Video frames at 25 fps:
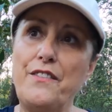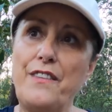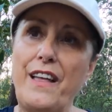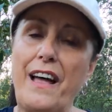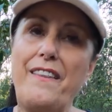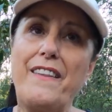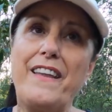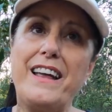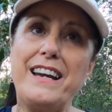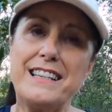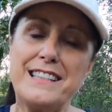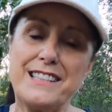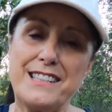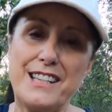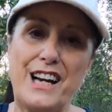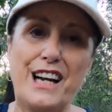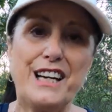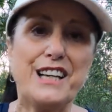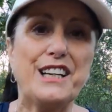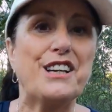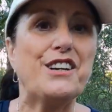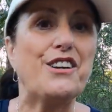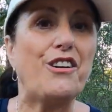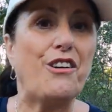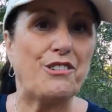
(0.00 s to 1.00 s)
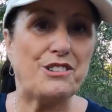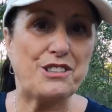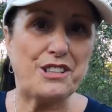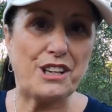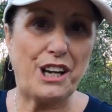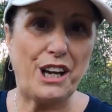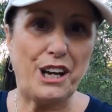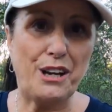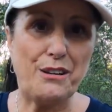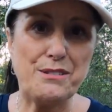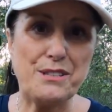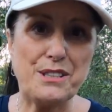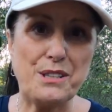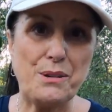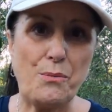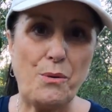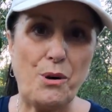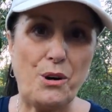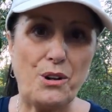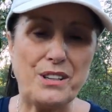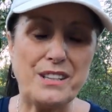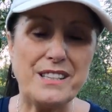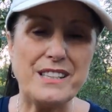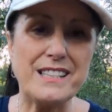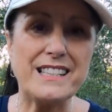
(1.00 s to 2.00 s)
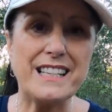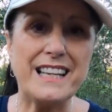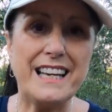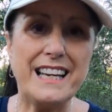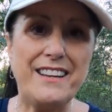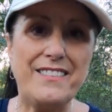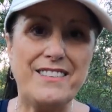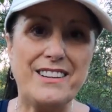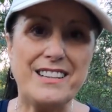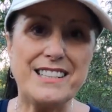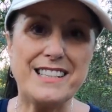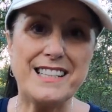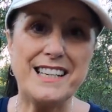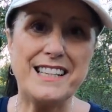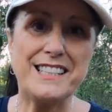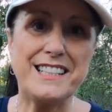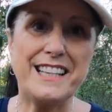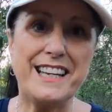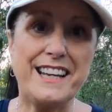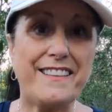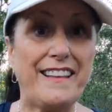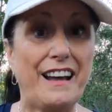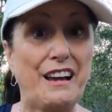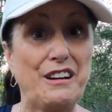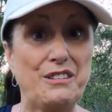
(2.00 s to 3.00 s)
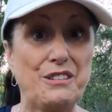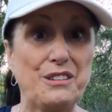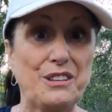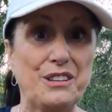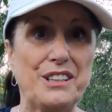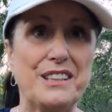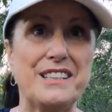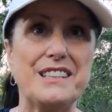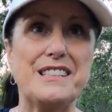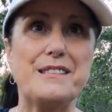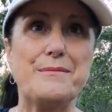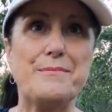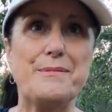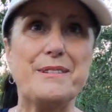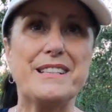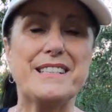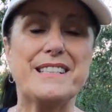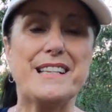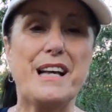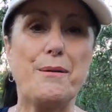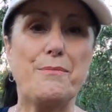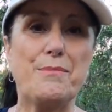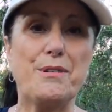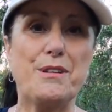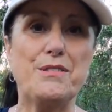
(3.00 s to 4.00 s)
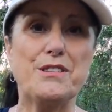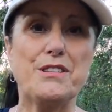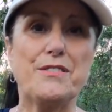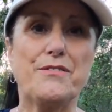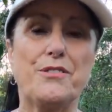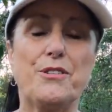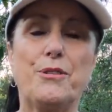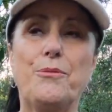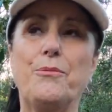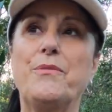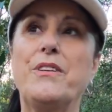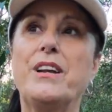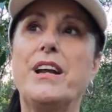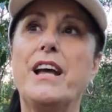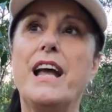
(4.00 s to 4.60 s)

Then they decided not to close the ones in the city, thank goodness, because they're beautiful.